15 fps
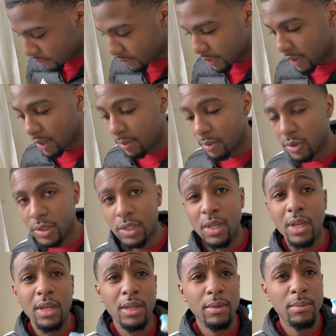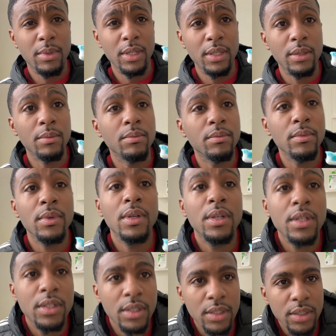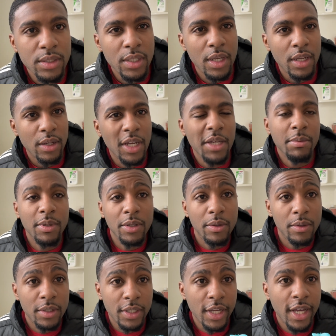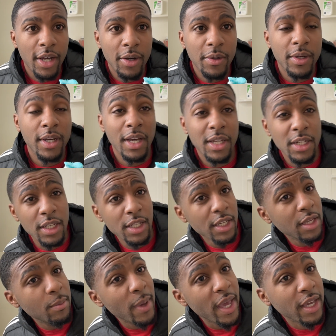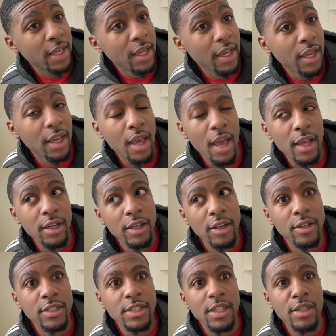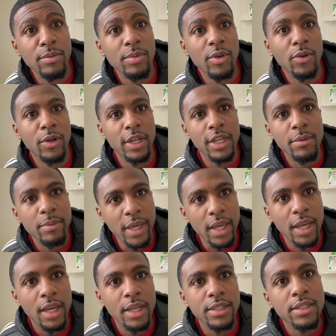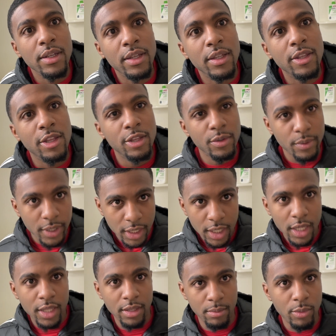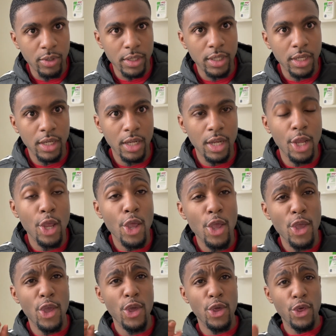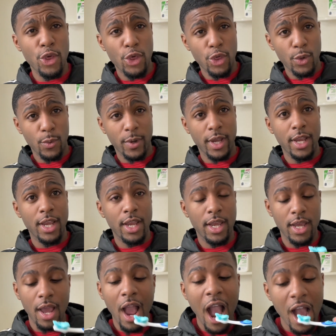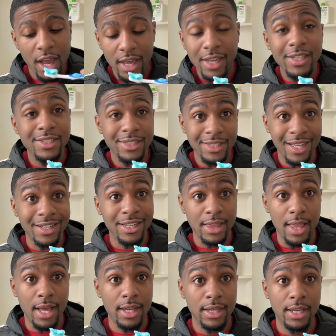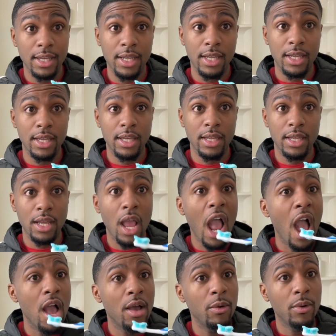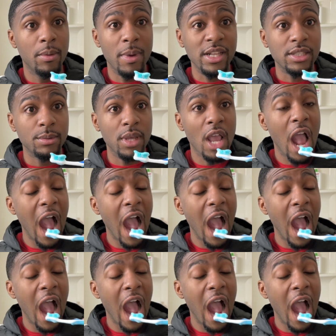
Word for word: I'm on time, but child, I've been going out. I didn't get back, I didn't go to sleep or in bed until three in the morning. Three. It's nine o'clock. Well, about to be.